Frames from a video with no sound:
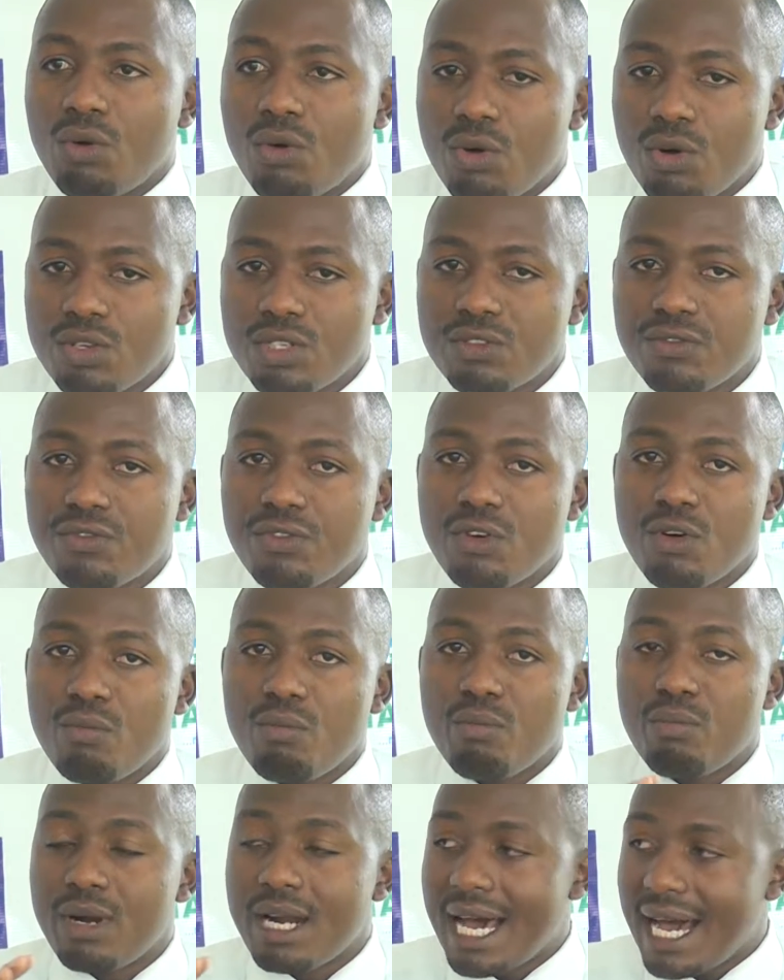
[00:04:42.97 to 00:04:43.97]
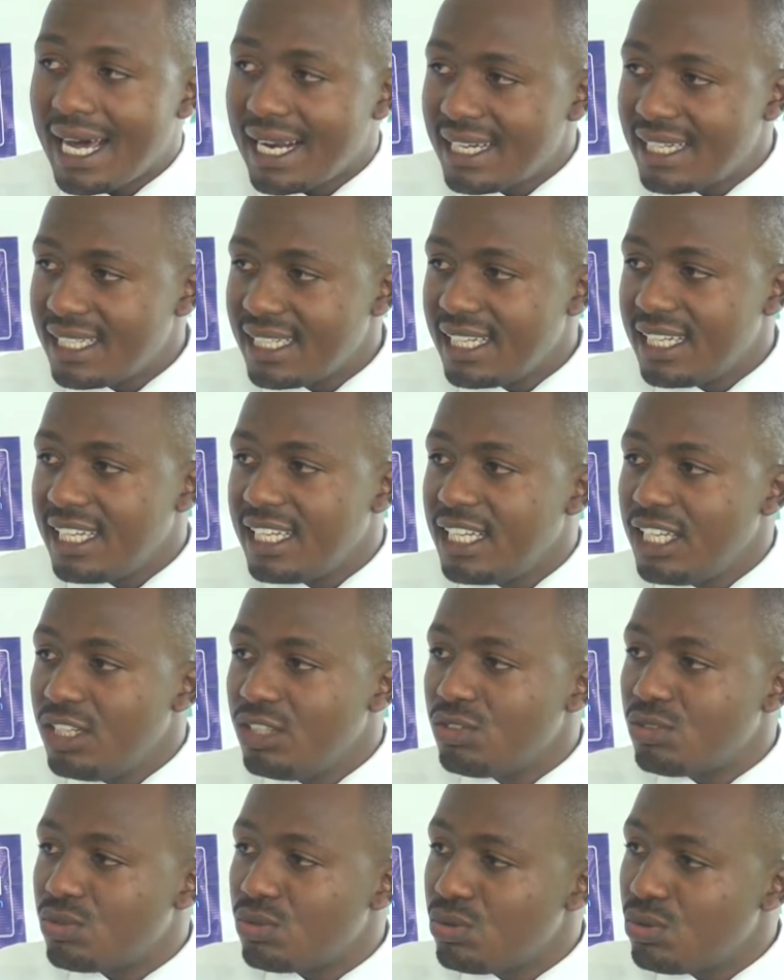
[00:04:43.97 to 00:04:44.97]
glucose from blood
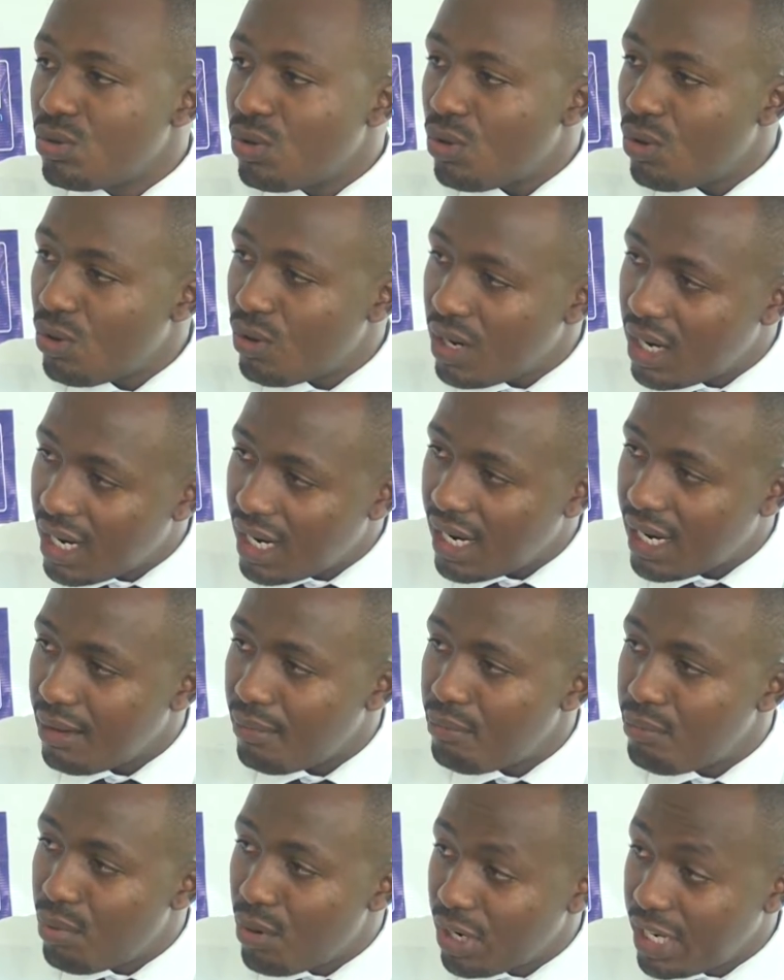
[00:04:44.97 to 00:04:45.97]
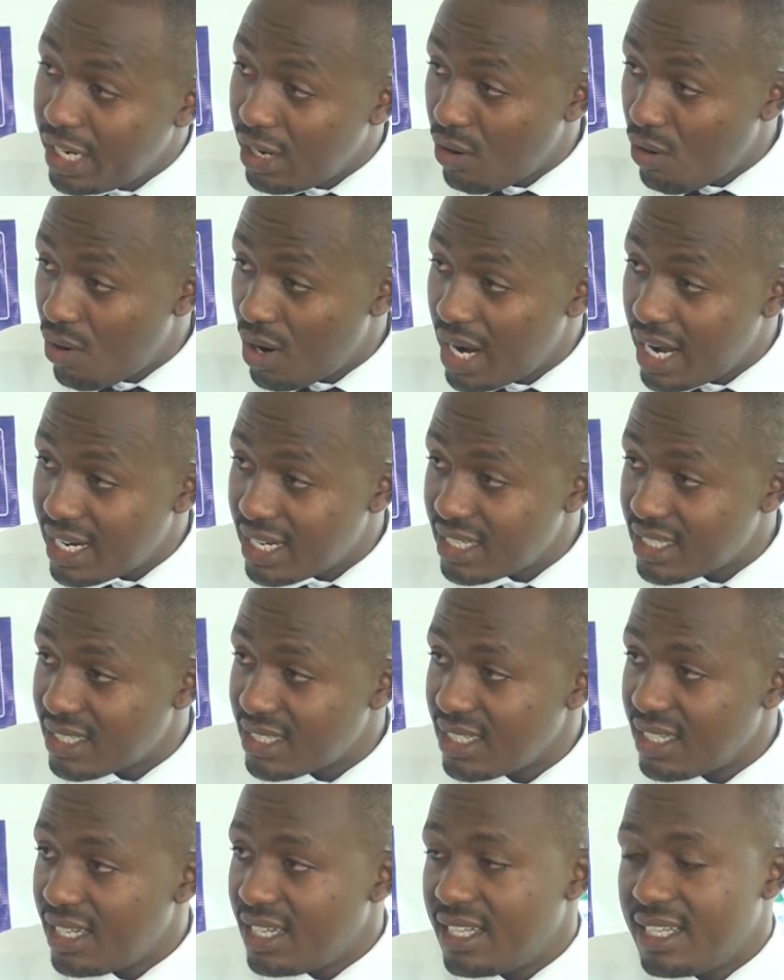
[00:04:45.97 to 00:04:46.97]
into body
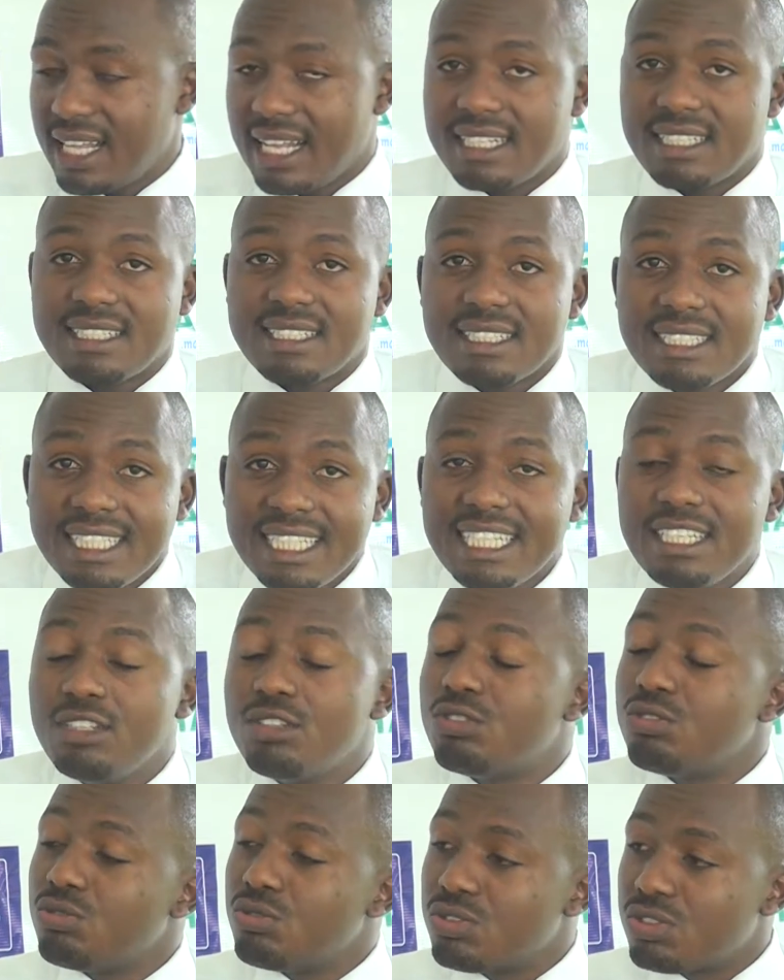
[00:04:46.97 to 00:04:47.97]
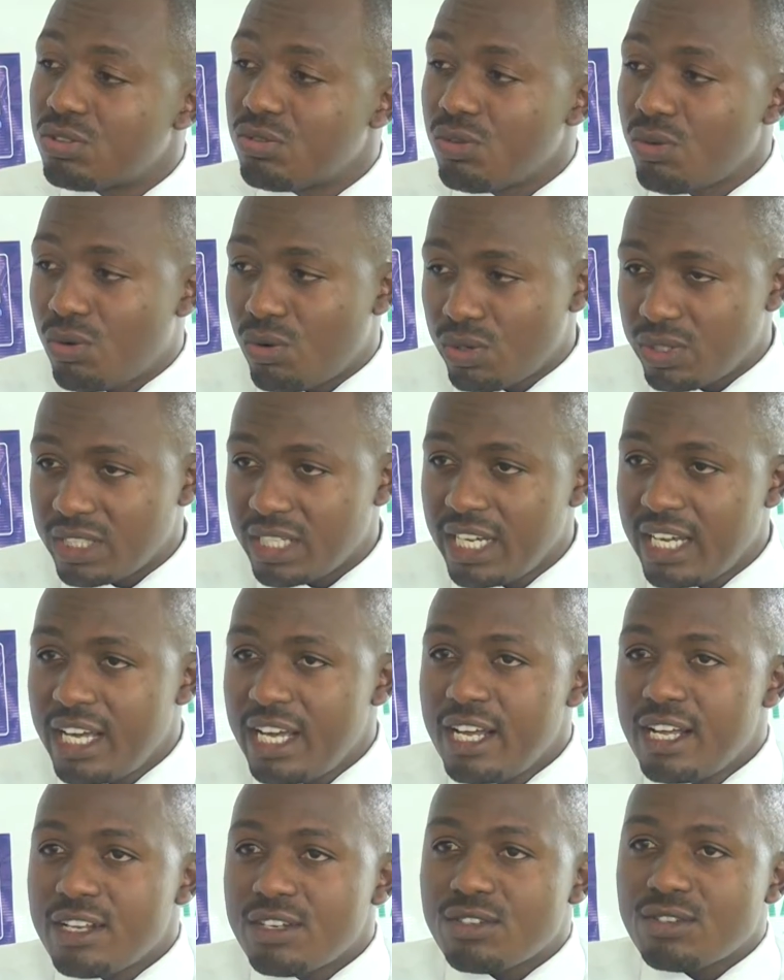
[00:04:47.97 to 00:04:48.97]
organs that need to use glucose.
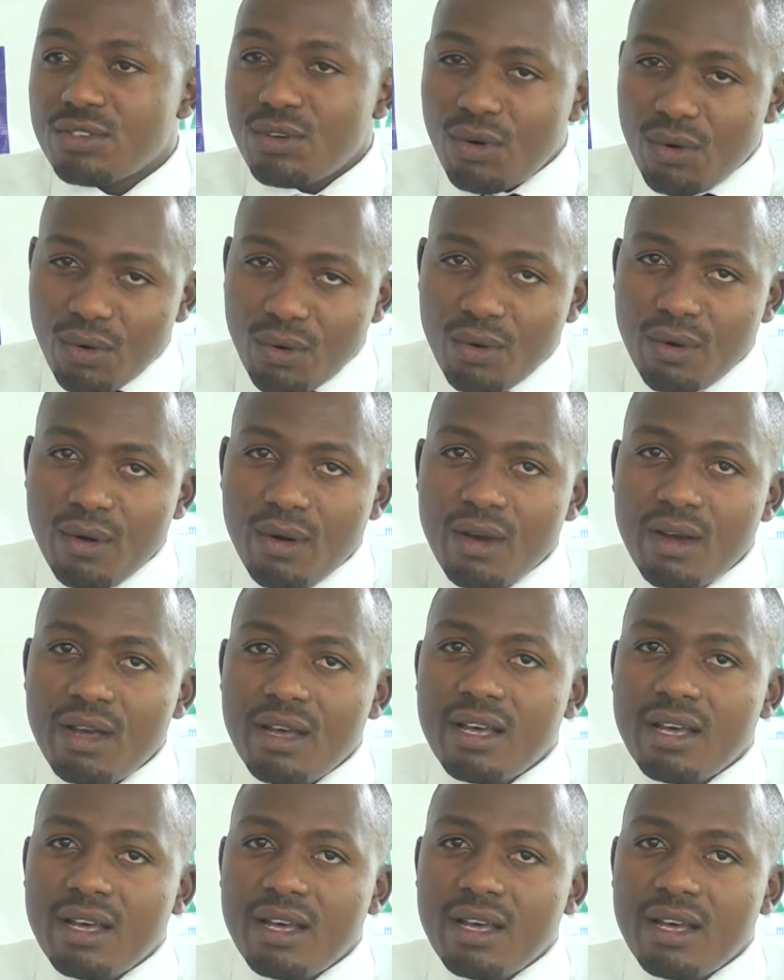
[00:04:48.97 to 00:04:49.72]
So